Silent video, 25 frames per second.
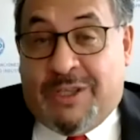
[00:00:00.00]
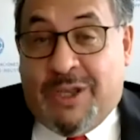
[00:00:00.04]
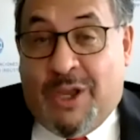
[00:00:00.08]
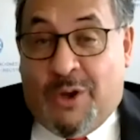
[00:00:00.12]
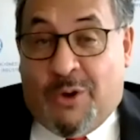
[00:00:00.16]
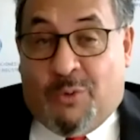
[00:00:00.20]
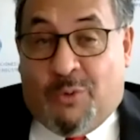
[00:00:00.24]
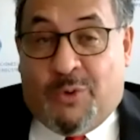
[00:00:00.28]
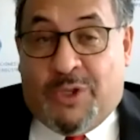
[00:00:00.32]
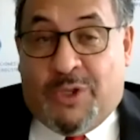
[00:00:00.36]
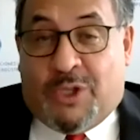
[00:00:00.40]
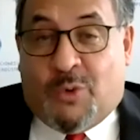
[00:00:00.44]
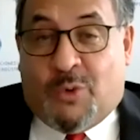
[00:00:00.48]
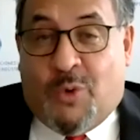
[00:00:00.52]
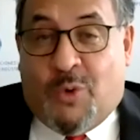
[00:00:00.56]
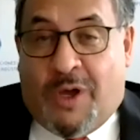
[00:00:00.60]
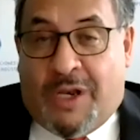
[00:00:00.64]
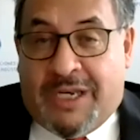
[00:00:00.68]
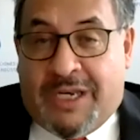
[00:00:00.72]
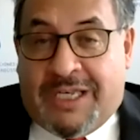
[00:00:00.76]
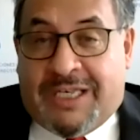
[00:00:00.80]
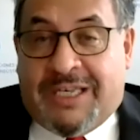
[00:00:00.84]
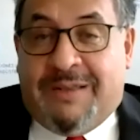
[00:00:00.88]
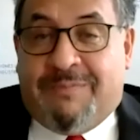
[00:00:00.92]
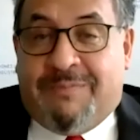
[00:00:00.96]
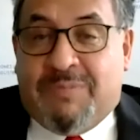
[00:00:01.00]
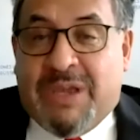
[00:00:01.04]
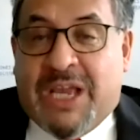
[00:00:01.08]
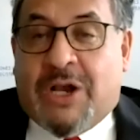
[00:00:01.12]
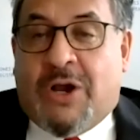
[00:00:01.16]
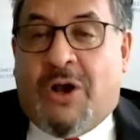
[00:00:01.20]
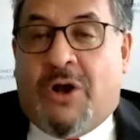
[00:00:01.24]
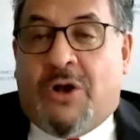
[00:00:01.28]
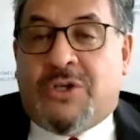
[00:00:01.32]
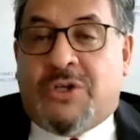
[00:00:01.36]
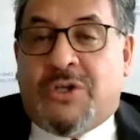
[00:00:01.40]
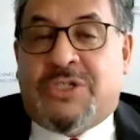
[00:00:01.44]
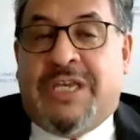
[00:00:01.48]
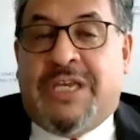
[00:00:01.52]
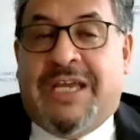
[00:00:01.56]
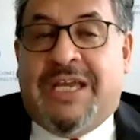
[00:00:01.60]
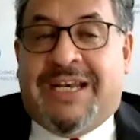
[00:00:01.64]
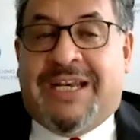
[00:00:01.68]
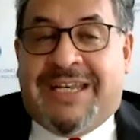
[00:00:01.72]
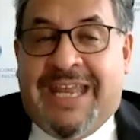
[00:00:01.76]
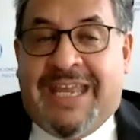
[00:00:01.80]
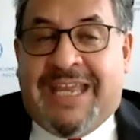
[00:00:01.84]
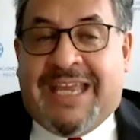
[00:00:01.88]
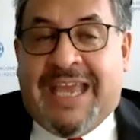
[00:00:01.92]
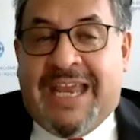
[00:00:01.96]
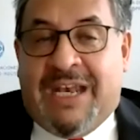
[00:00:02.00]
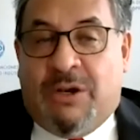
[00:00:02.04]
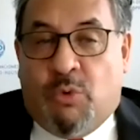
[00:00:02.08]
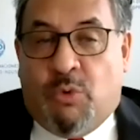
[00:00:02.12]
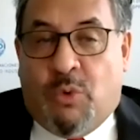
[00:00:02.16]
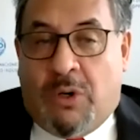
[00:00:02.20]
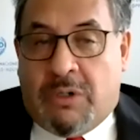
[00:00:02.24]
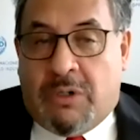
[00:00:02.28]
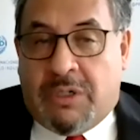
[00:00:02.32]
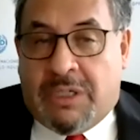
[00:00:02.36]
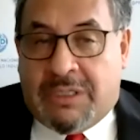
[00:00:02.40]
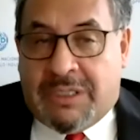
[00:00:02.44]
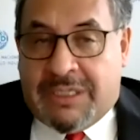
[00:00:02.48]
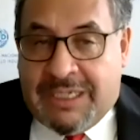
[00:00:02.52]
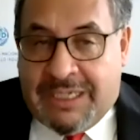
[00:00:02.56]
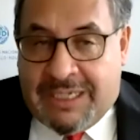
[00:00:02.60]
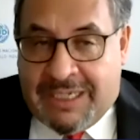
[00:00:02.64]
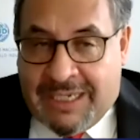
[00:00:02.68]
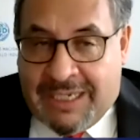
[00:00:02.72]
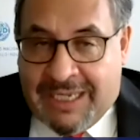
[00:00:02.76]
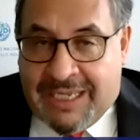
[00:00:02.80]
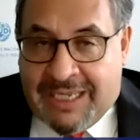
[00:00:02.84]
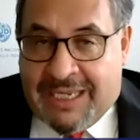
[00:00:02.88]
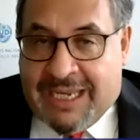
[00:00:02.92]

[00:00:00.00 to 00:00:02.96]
with quality, because they can warranty